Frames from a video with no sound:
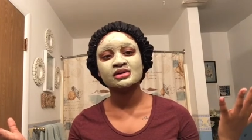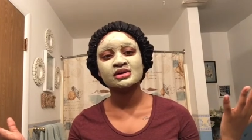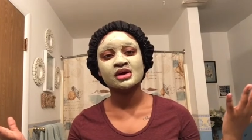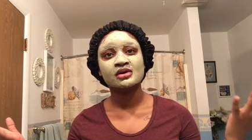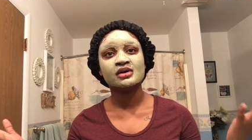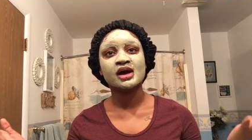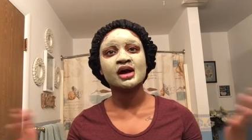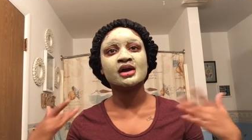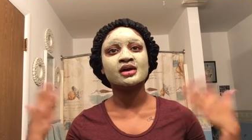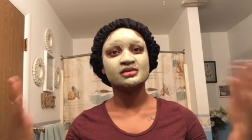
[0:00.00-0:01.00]

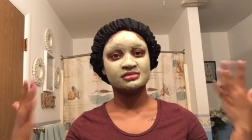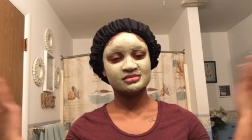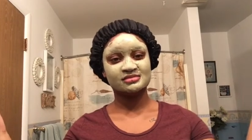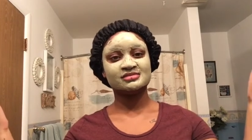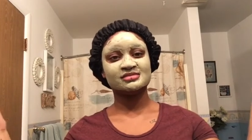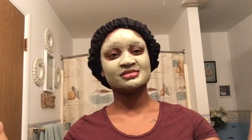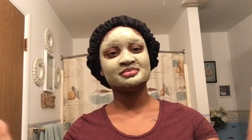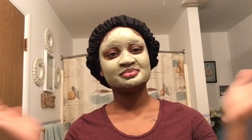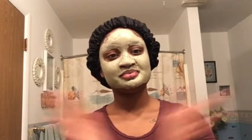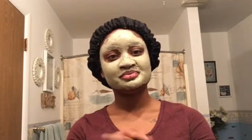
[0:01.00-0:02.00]
I
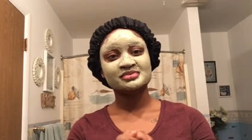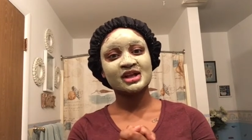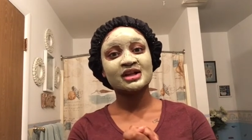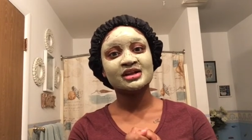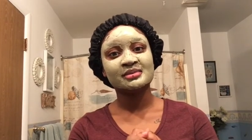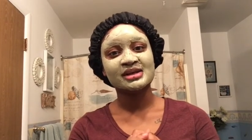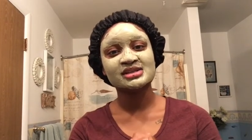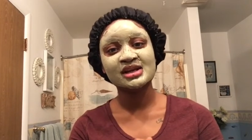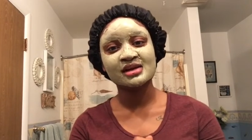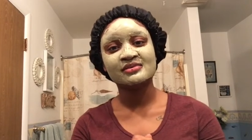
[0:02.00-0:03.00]
cleared my
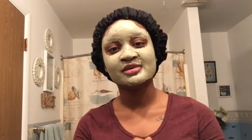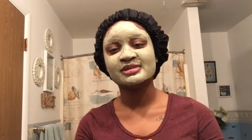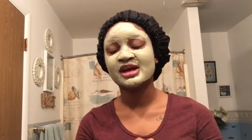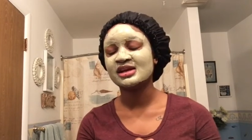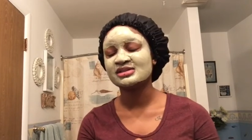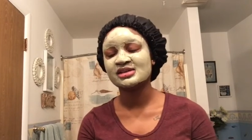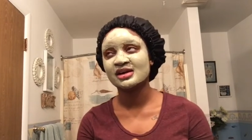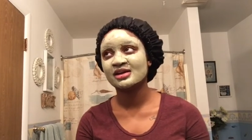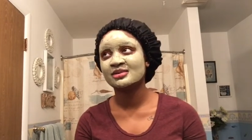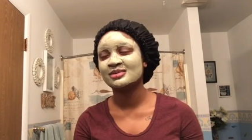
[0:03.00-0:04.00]
skin up from that
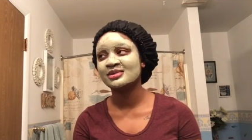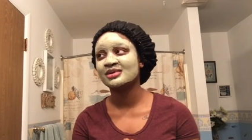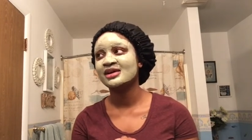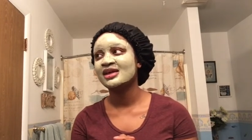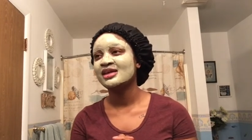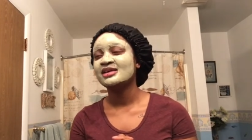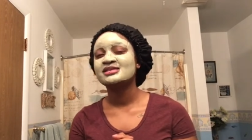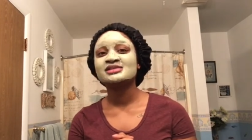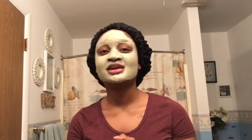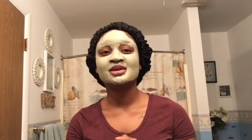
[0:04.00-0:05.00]
terrible
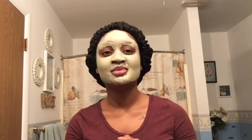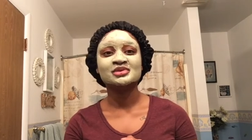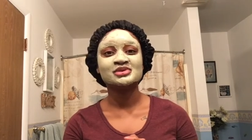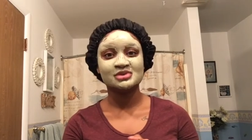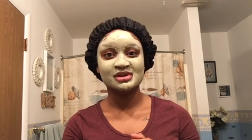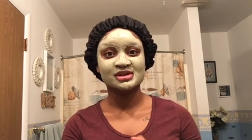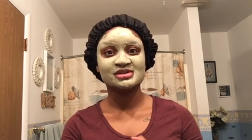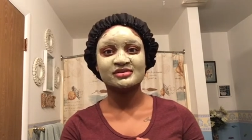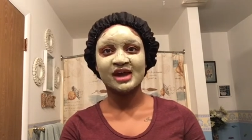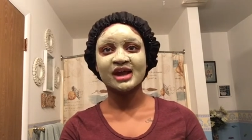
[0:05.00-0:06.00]
2 years
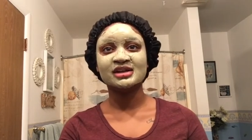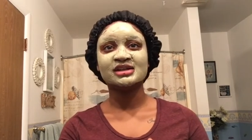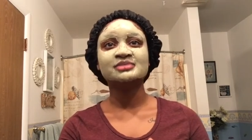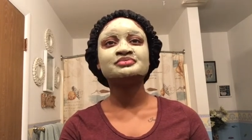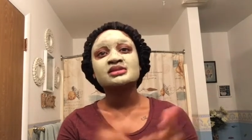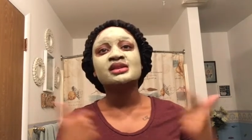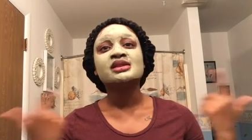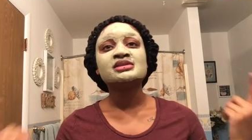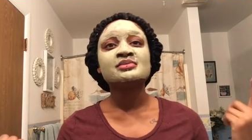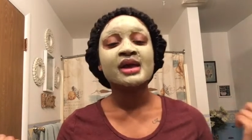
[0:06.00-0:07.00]
of acne.
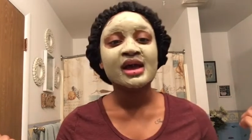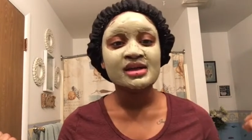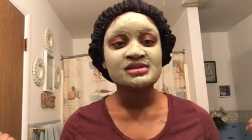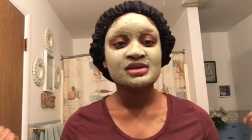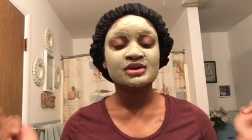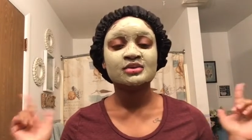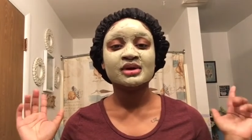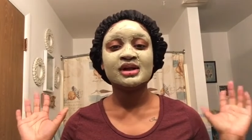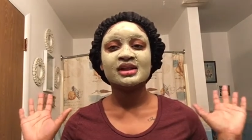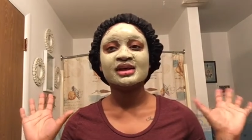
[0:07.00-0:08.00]
This mask, you want
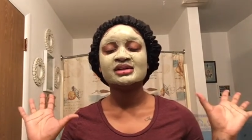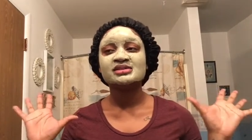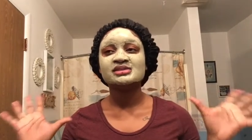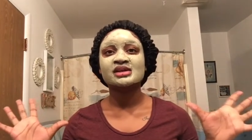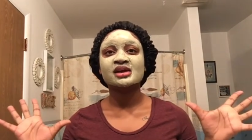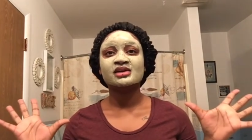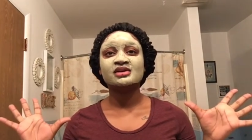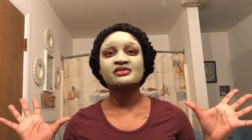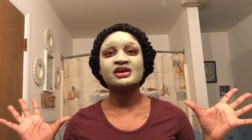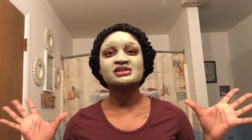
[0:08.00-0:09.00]
to let it stay on your
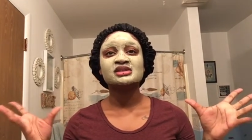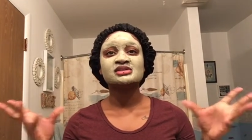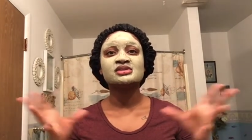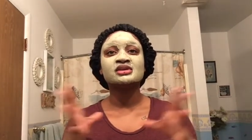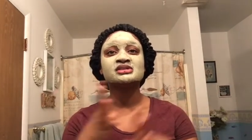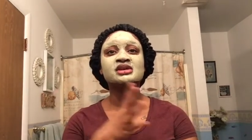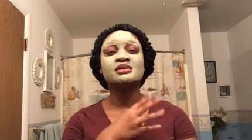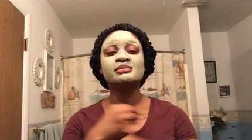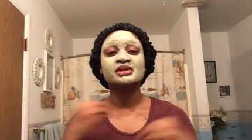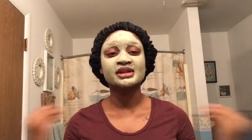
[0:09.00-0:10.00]
face until it's
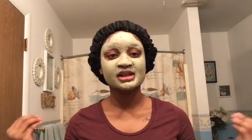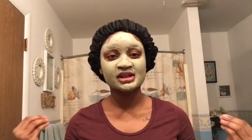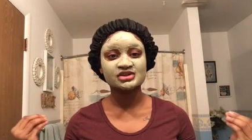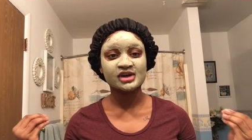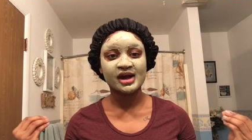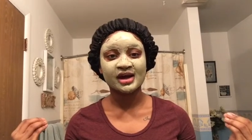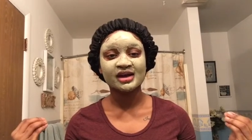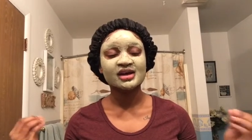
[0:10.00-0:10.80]
completely dry.